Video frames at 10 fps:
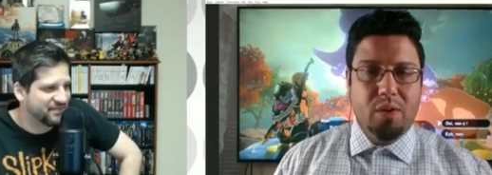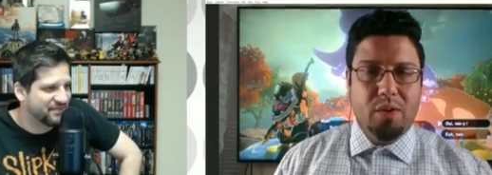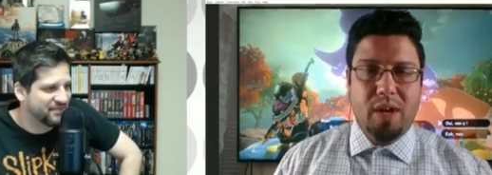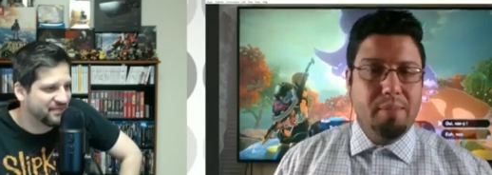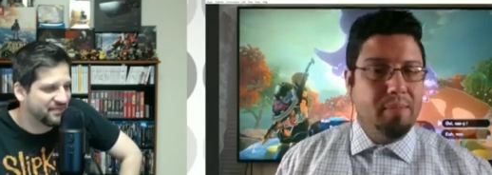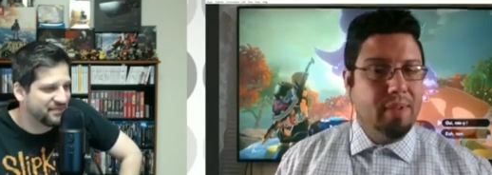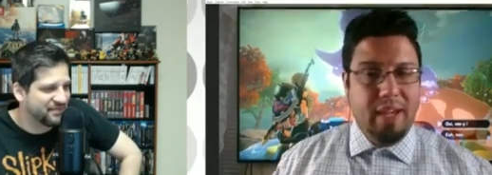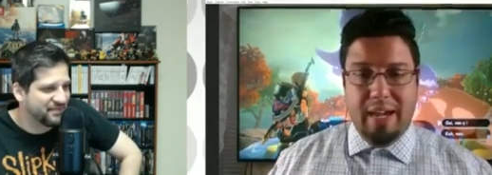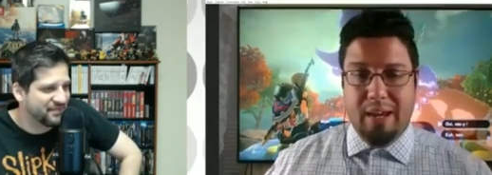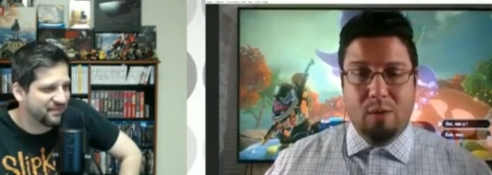Speaker 1: Okay,
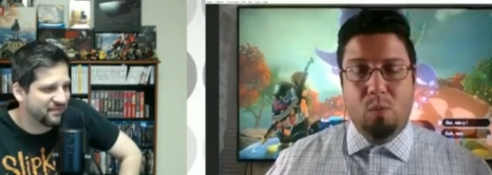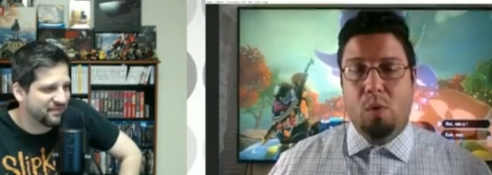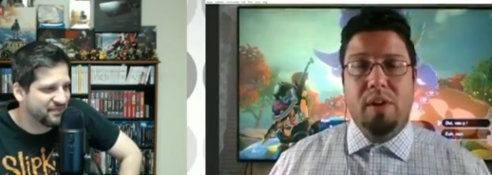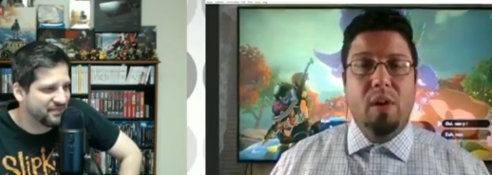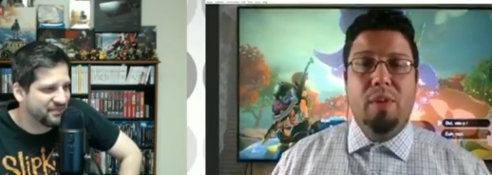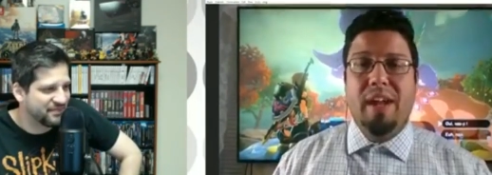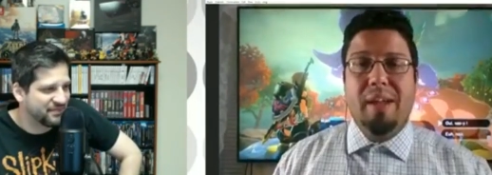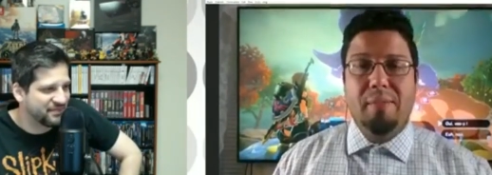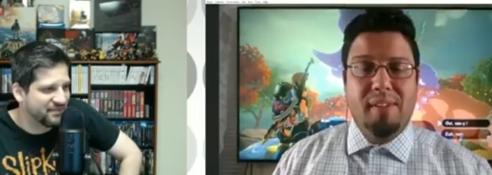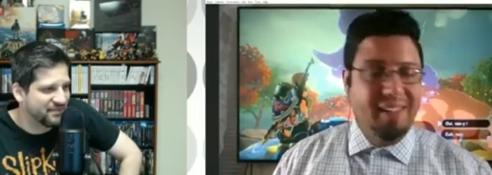and we're done with the
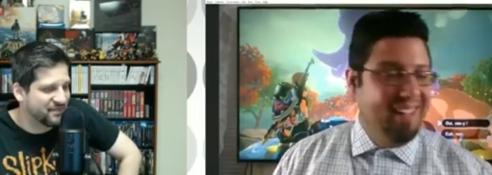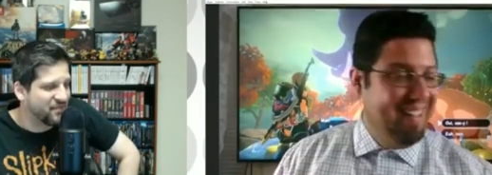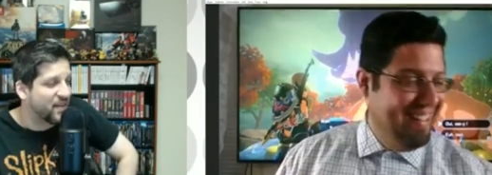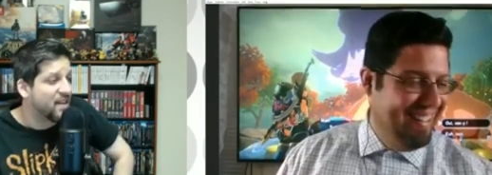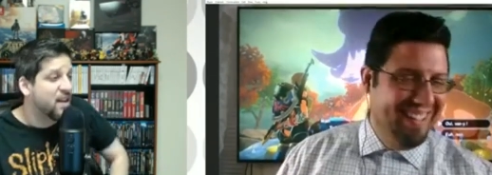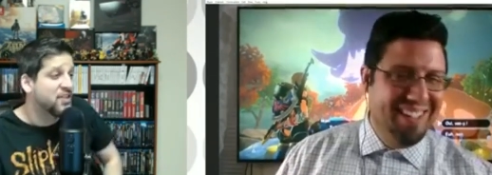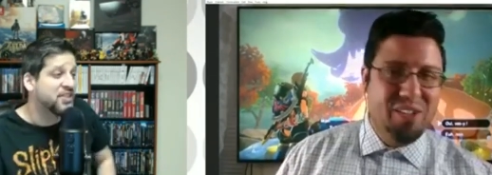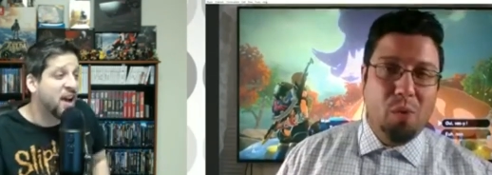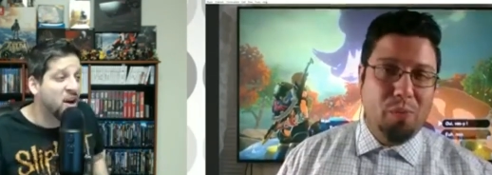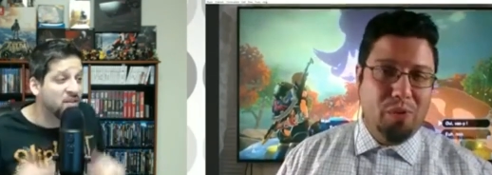games.
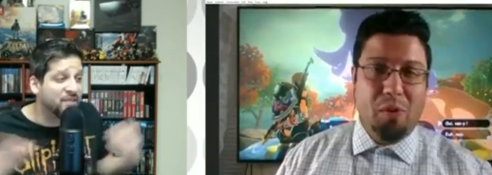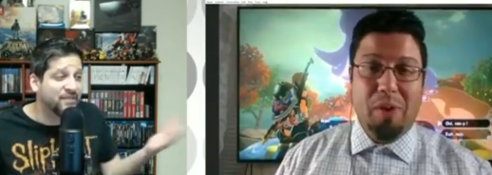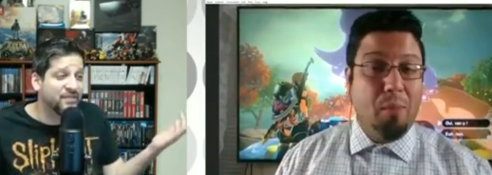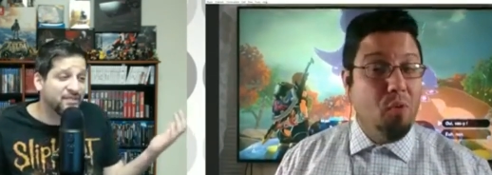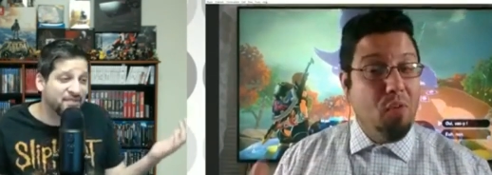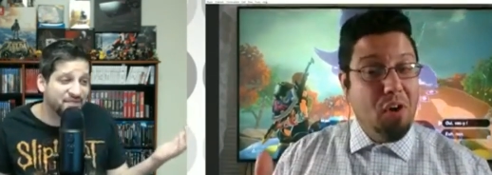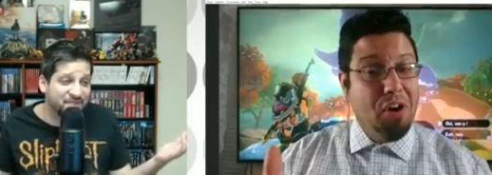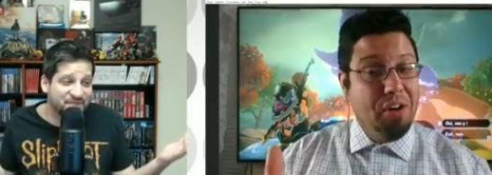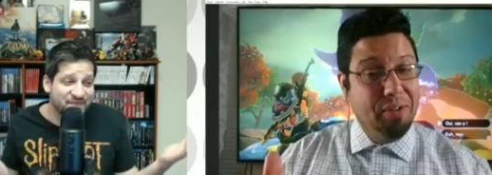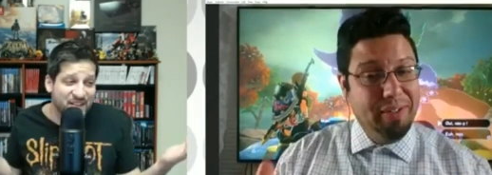So, so, we, so we can move
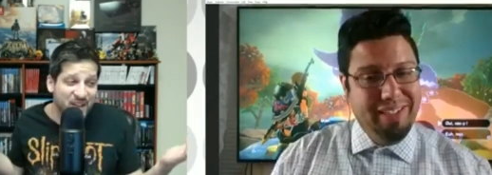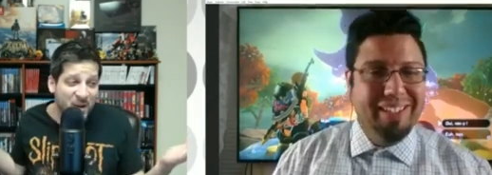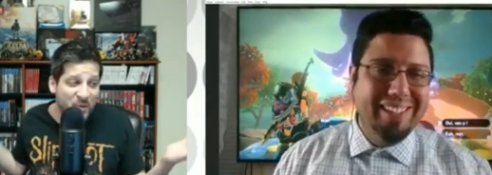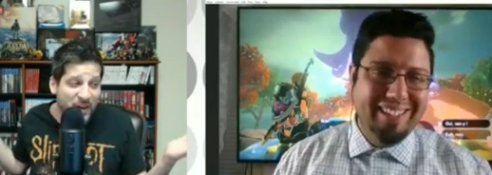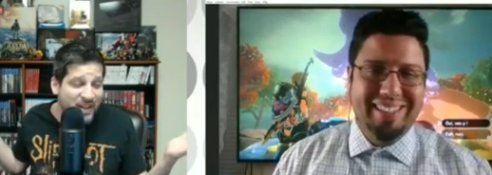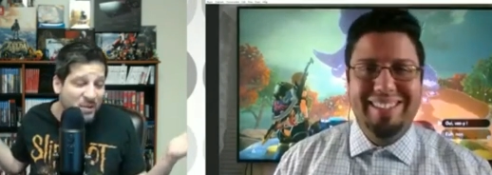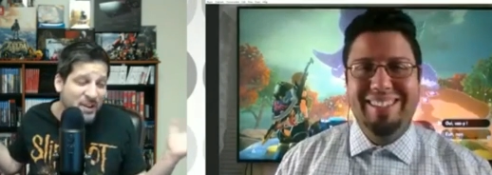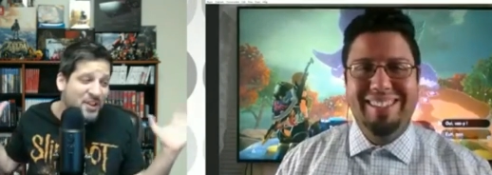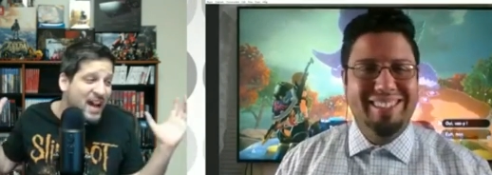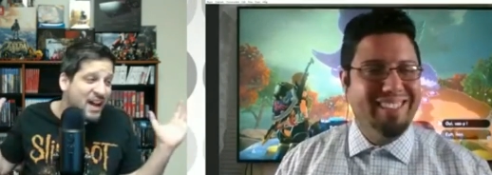on.
Speaker 2: So we're we
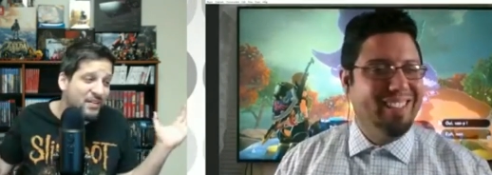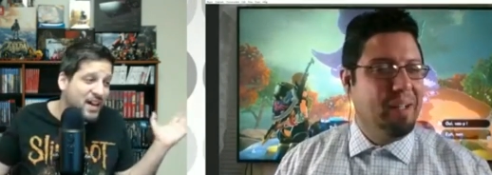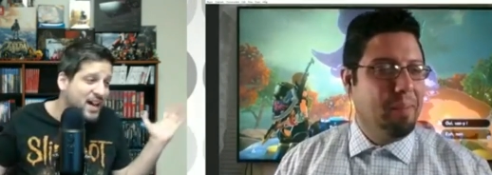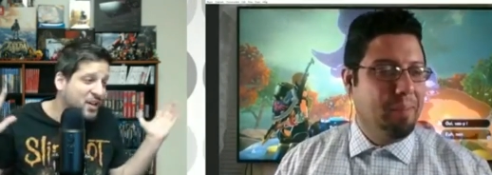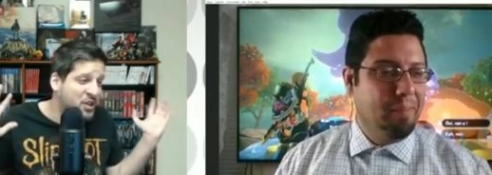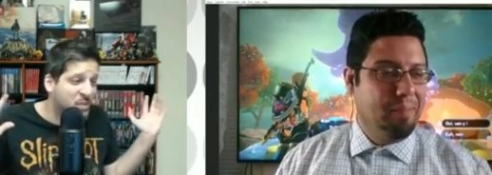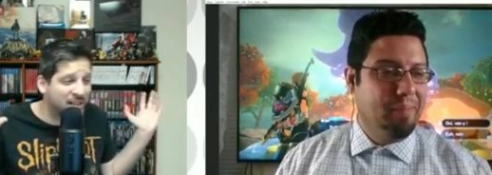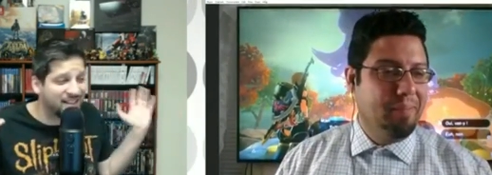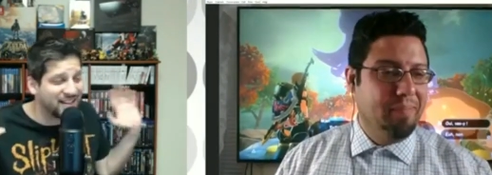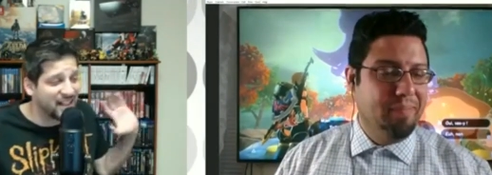don't have uh,
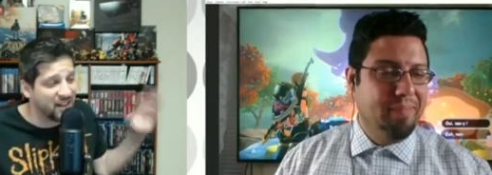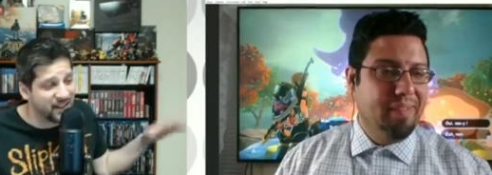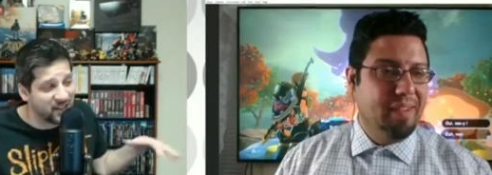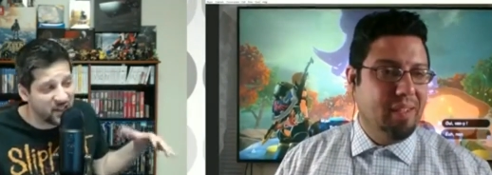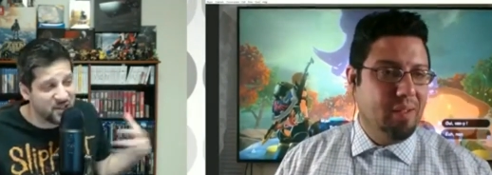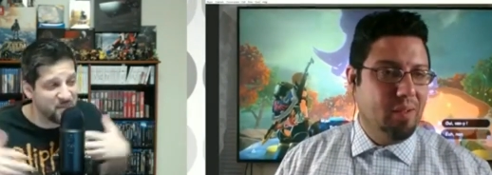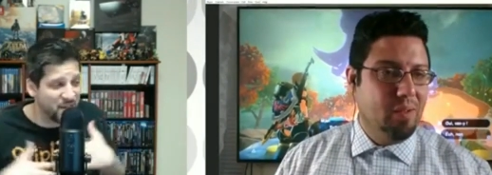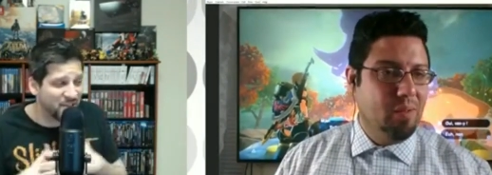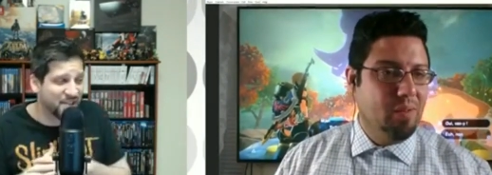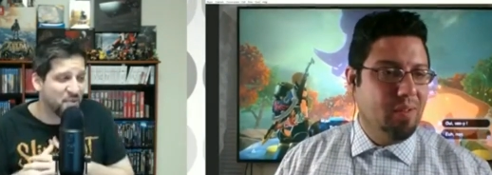Numa's Nintendo discussion
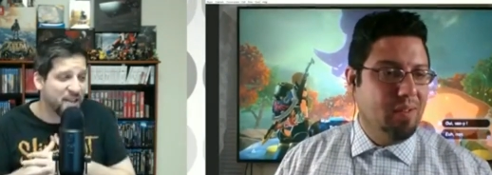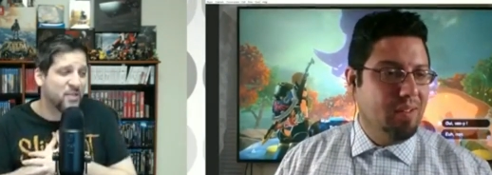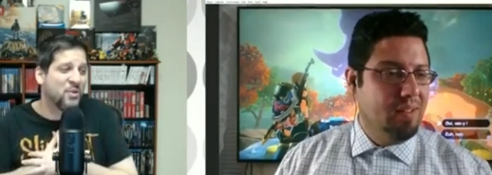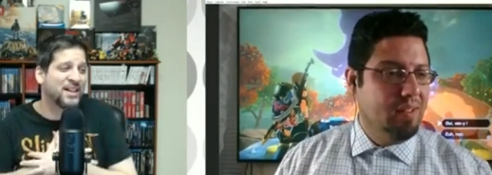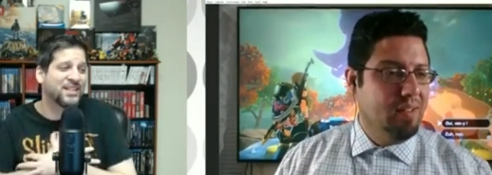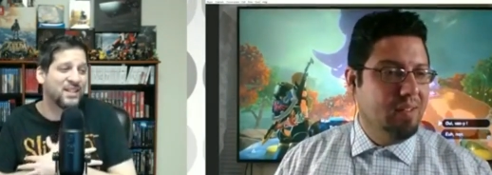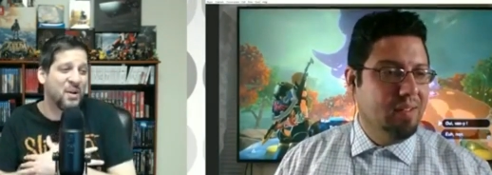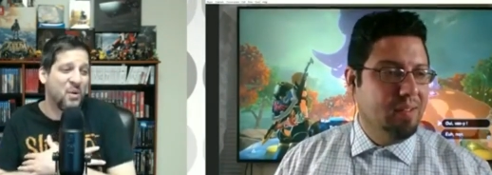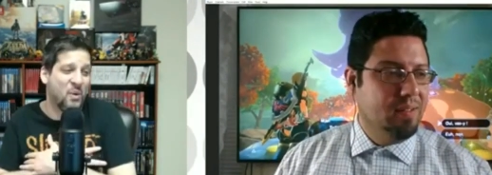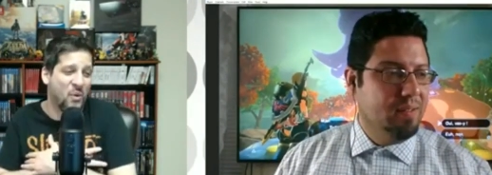because the week was
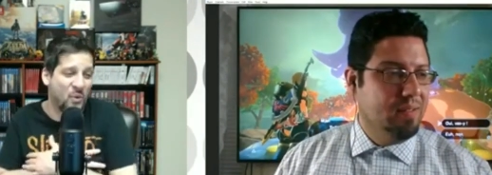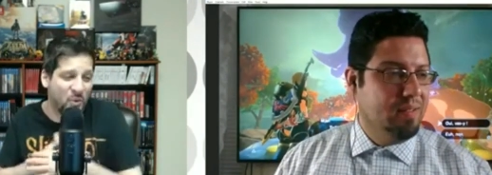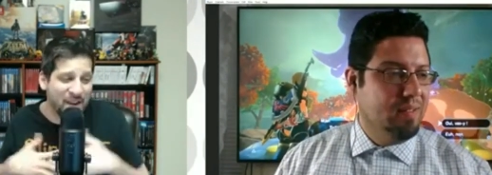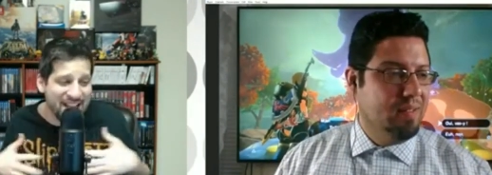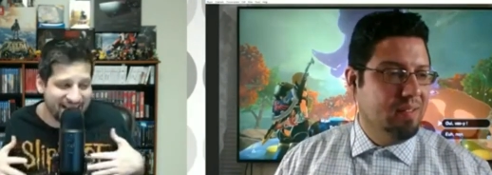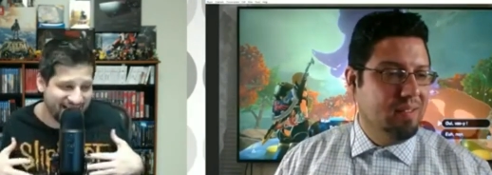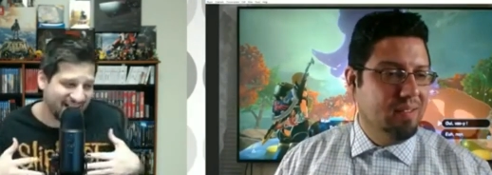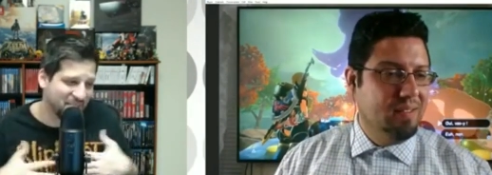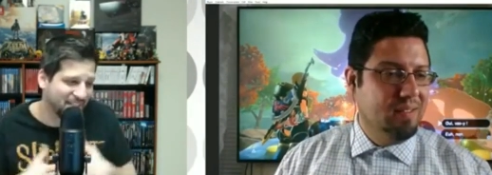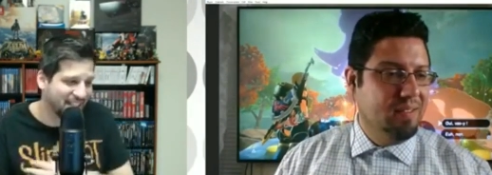weak.
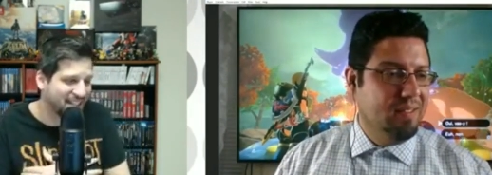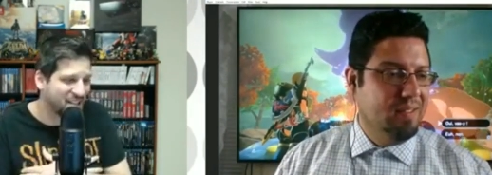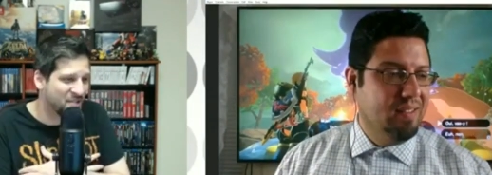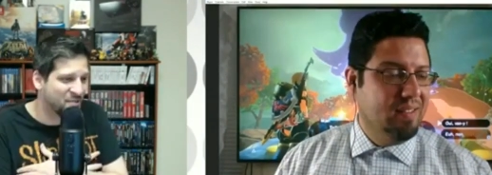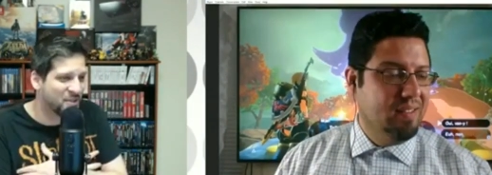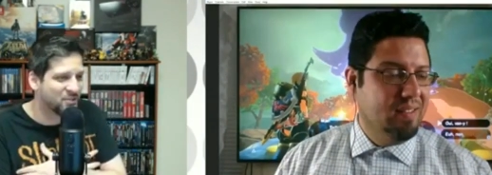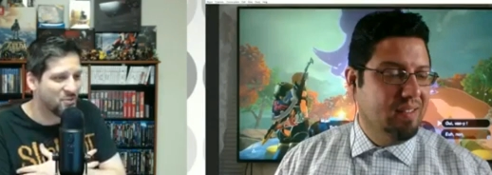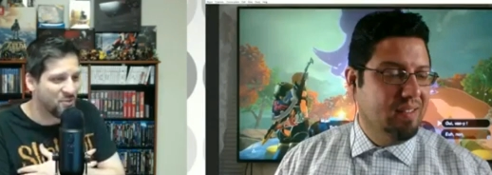I'm telling you, it was